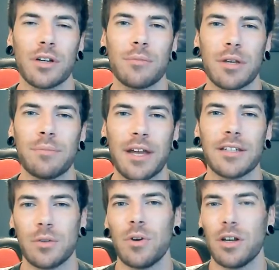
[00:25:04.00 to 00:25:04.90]
I'm being paid
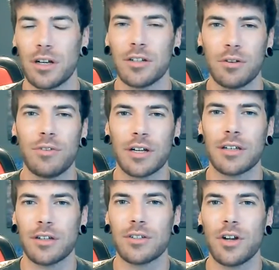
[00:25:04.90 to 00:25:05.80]
to work. I do a fucking
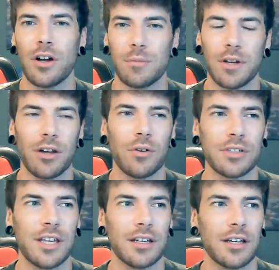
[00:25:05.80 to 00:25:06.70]
good job, and I always
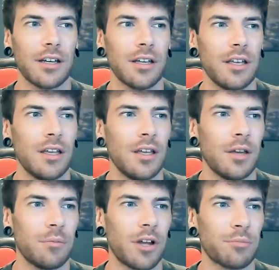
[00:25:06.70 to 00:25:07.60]
take a
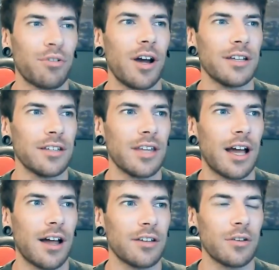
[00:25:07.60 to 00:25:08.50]
pride in
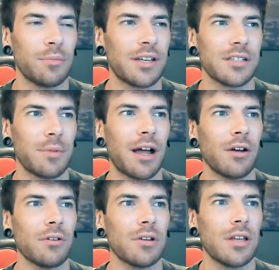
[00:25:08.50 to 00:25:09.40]
that. I don't piss
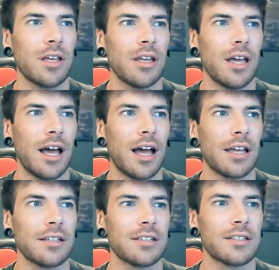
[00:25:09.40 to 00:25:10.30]
about.
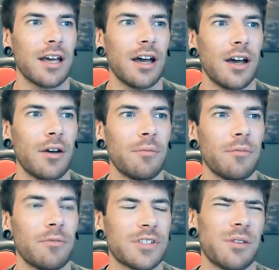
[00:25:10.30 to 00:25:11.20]
And
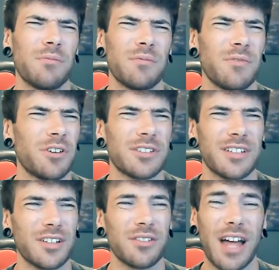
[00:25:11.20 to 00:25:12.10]
for someone to
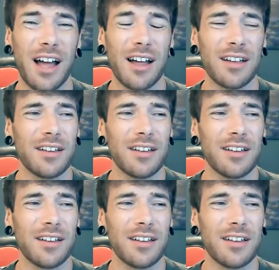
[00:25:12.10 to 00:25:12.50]
do that,